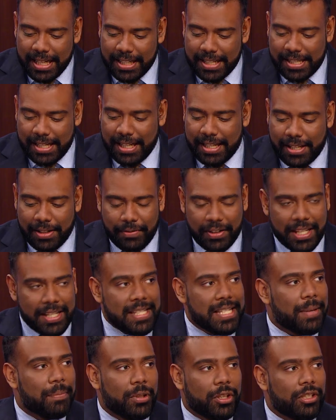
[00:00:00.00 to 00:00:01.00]
get a sense of a
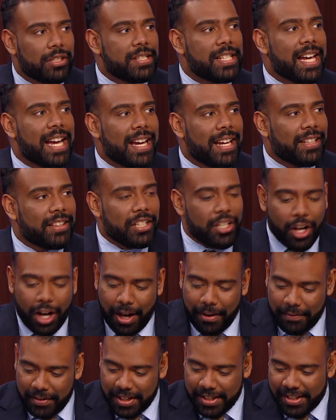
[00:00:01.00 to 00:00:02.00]
typical day at the
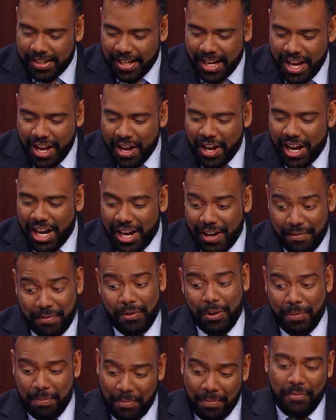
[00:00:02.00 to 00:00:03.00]
office uh,
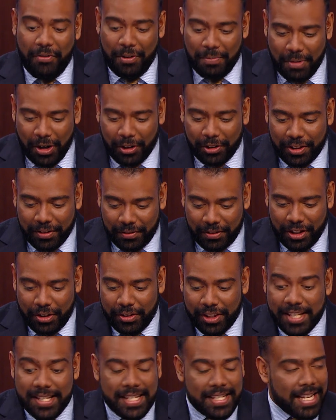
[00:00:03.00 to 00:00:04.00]
for, for both of
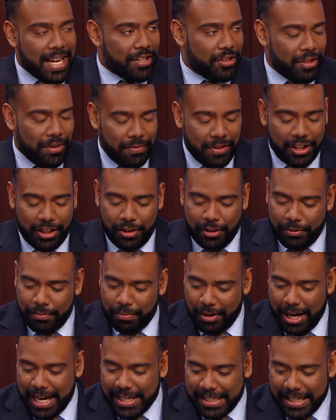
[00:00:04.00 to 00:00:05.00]
you. This is actually a video of
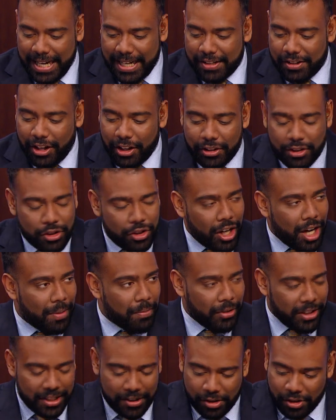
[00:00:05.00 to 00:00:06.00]
Brad Gates on the
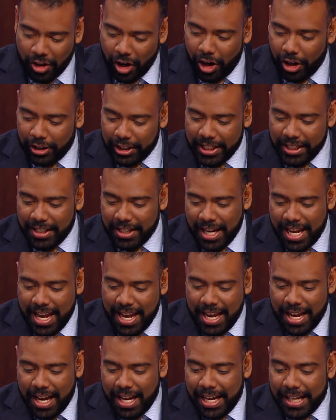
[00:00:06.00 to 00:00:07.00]
job with his colleague
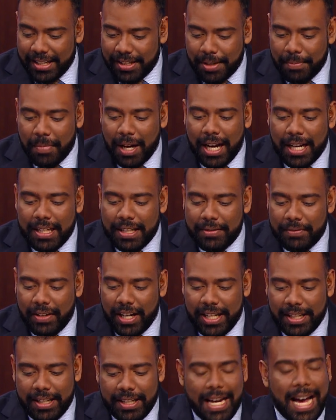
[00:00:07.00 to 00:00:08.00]
and some
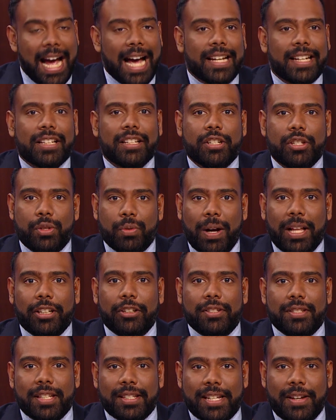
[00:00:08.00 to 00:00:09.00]
uninvited attic
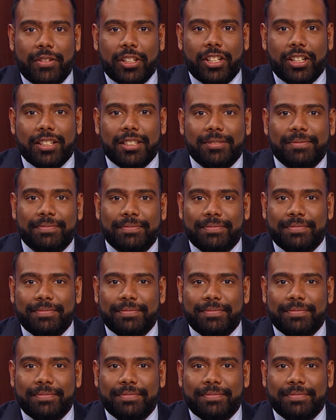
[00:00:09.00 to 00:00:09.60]
dwellers. Let's have a look.